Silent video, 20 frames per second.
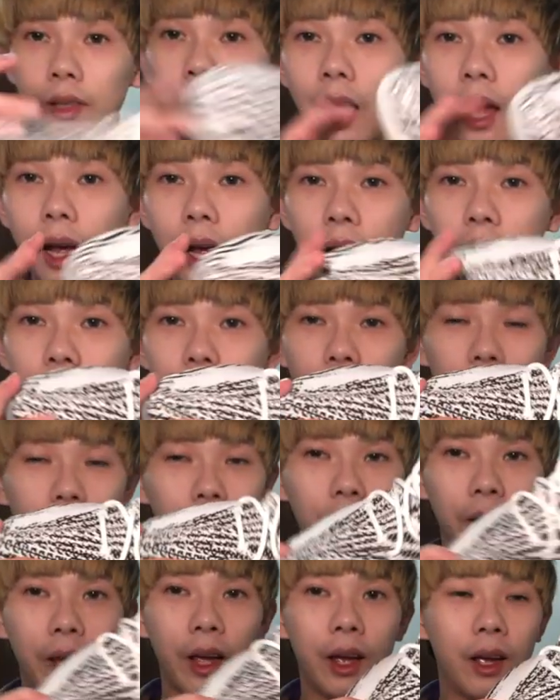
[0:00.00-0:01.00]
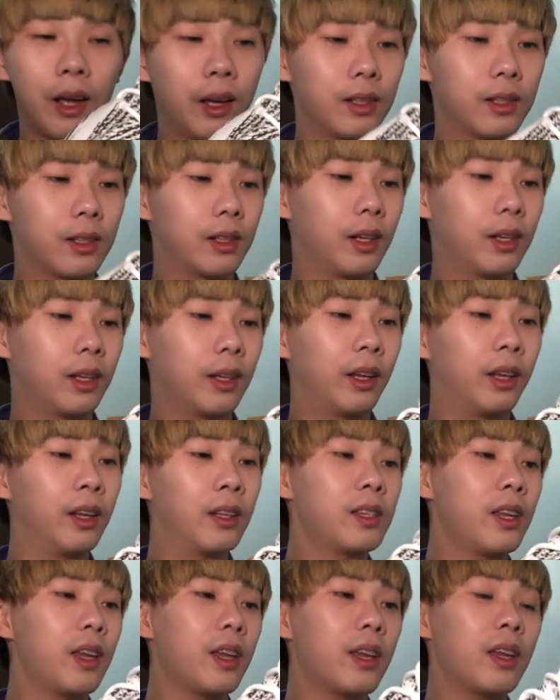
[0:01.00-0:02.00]
Ta-da. Yeah,
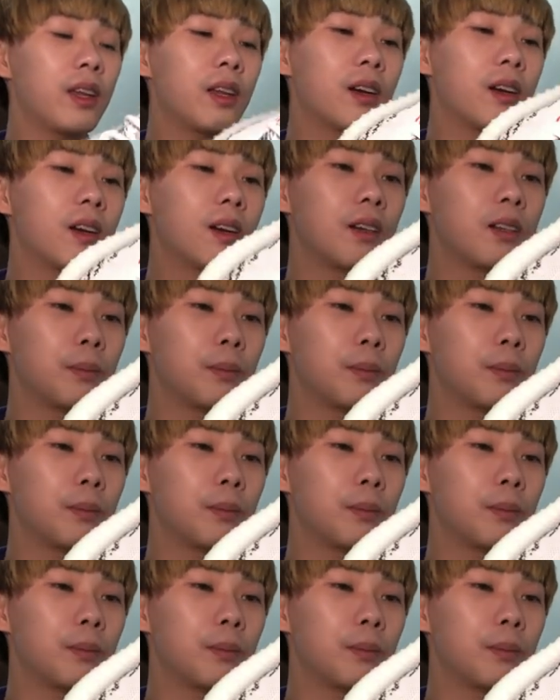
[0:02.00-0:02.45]
it's here,